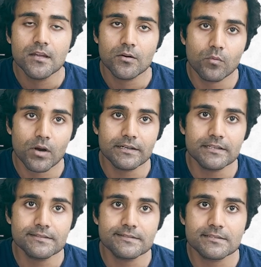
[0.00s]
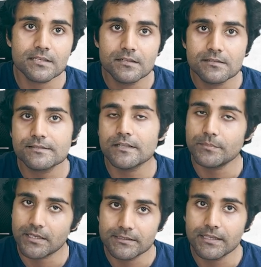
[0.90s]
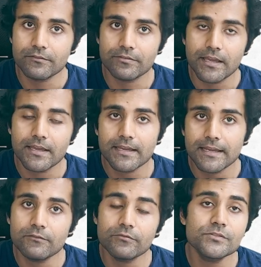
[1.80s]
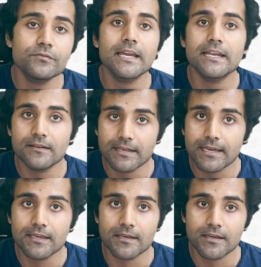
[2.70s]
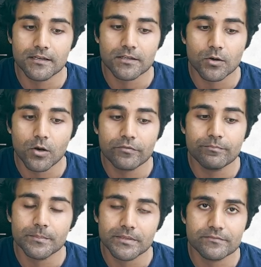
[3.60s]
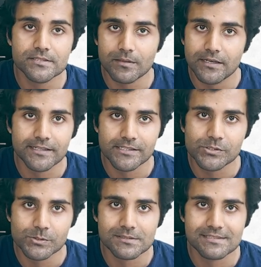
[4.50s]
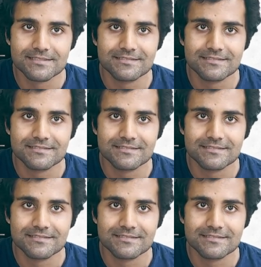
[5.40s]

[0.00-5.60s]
what is some other way in which we can take care of memory visibility issues.